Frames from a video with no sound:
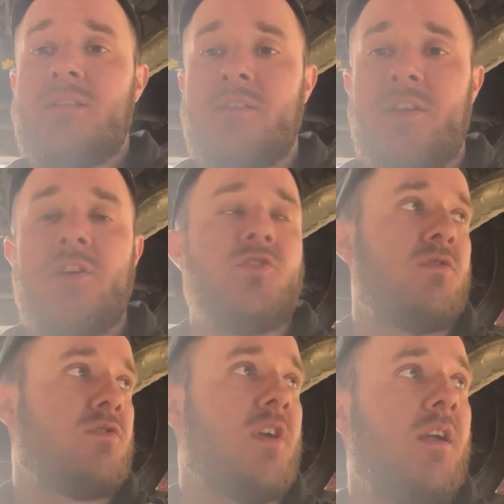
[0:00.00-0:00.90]
the
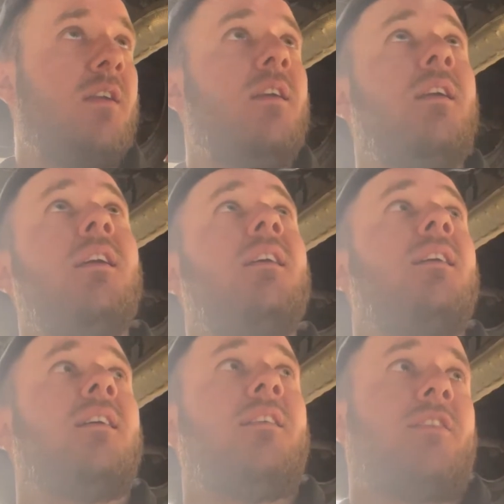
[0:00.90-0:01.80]
usual. So
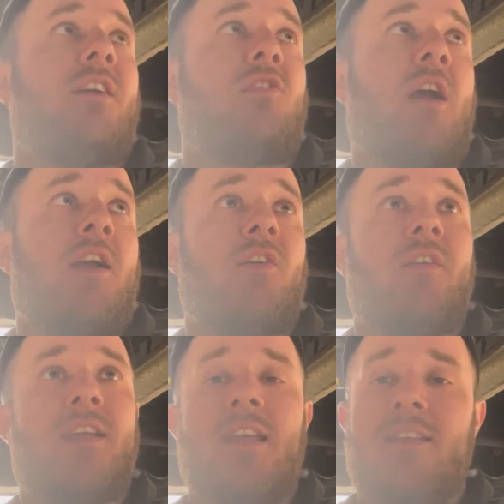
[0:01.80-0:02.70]
let's get cracking on
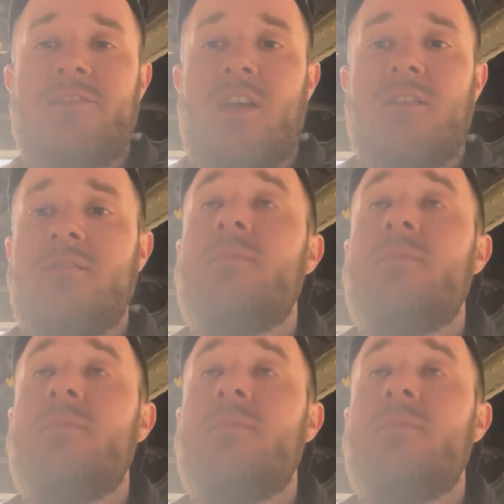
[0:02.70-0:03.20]
and get this done,